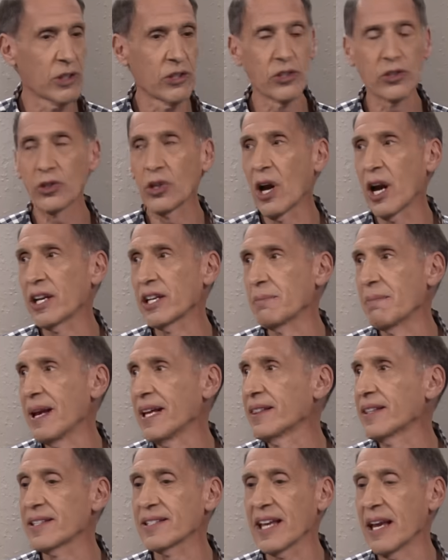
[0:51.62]
where they're trying to
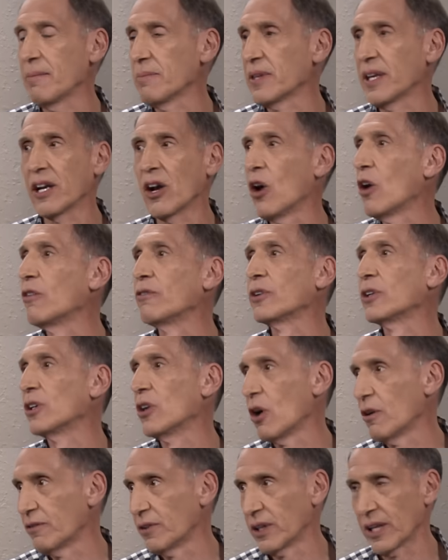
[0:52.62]
make the same thing over mm.
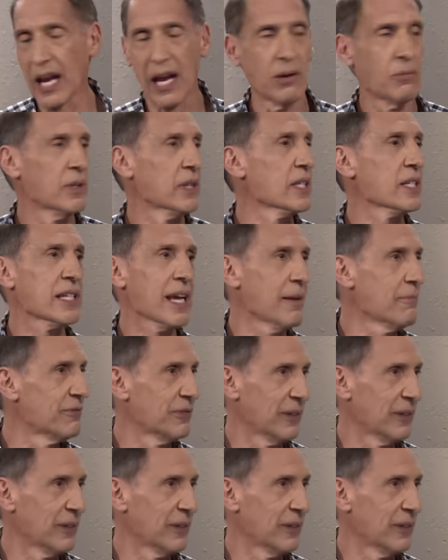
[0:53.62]
and over again with the same